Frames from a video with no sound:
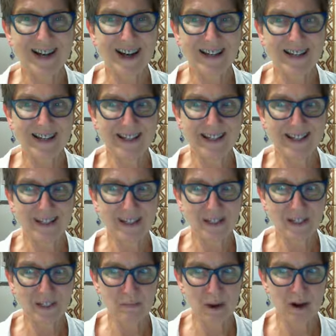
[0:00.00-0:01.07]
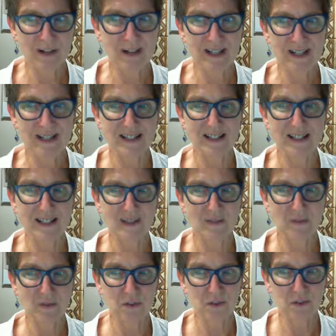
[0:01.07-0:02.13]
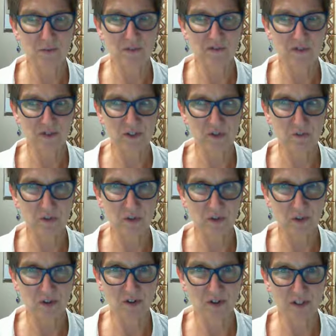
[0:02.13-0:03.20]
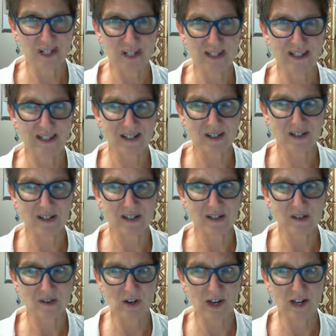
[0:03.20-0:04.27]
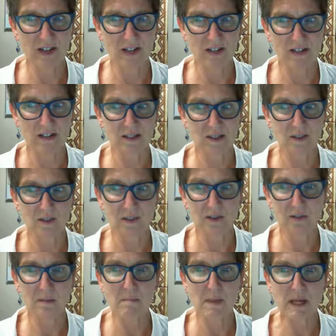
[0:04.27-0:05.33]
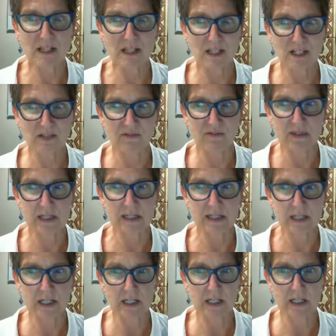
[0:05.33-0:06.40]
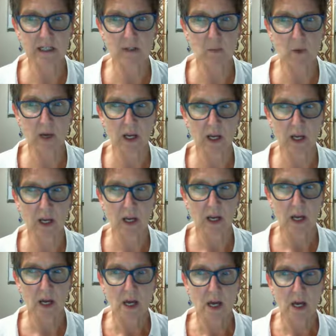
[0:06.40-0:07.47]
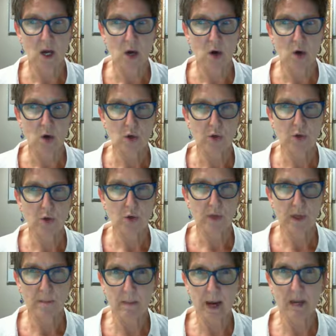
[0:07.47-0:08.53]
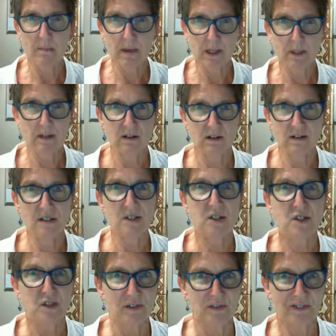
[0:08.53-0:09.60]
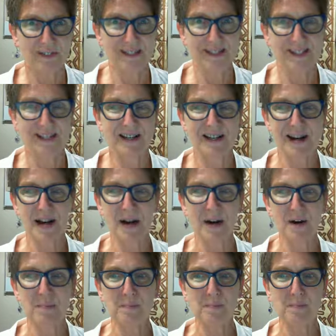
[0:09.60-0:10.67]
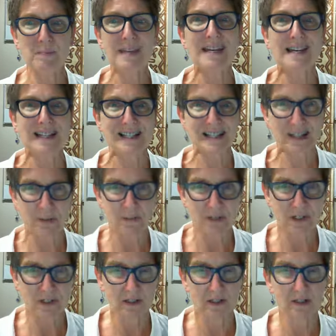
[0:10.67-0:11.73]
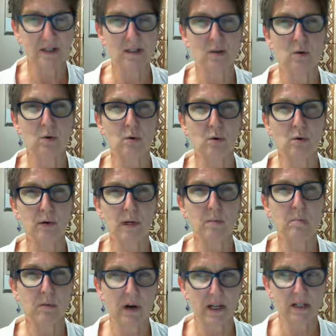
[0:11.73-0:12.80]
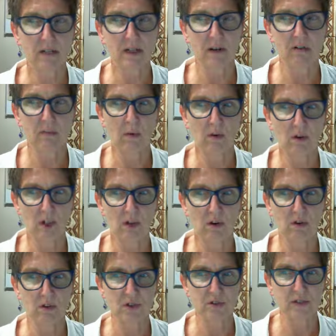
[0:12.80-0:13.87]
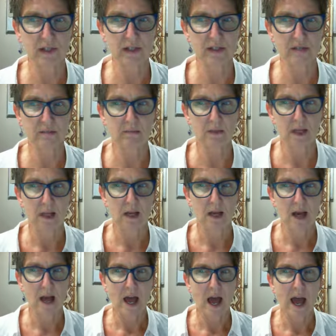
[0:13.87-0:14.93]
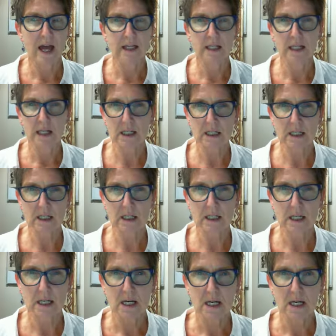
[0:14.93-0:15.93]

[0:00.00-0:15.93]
Again, these disparities in the first world context, such as Australia. So there are many different settings where, there may be a surface acceptance or embracing of multiculturalism, and yet